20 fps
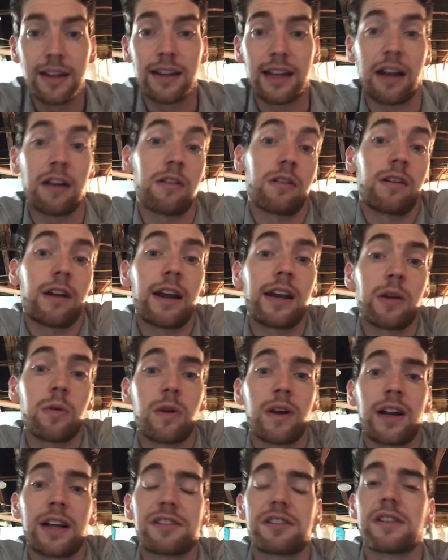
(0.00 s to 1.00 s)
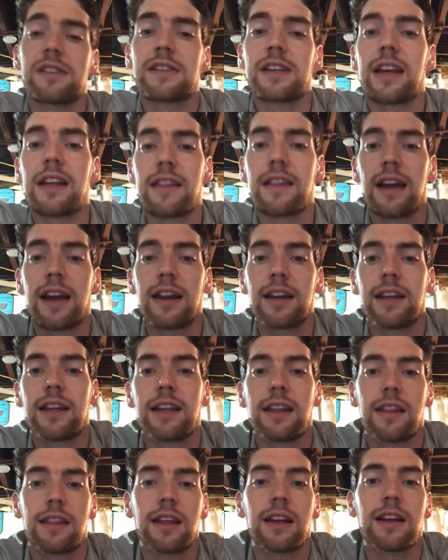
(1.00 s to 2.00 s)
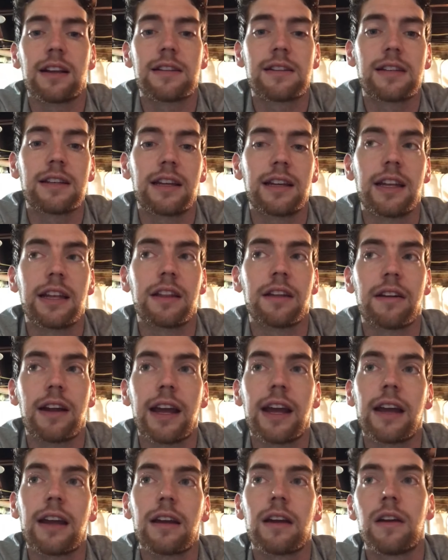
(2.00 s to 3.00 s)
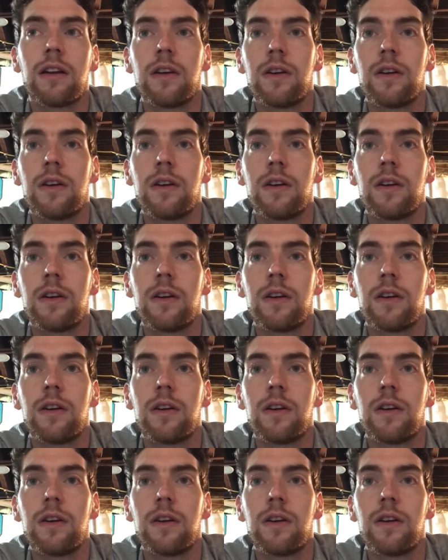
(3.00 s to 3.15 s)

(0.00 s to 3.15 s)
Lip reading: or anyone, I should say, that he thinks either A,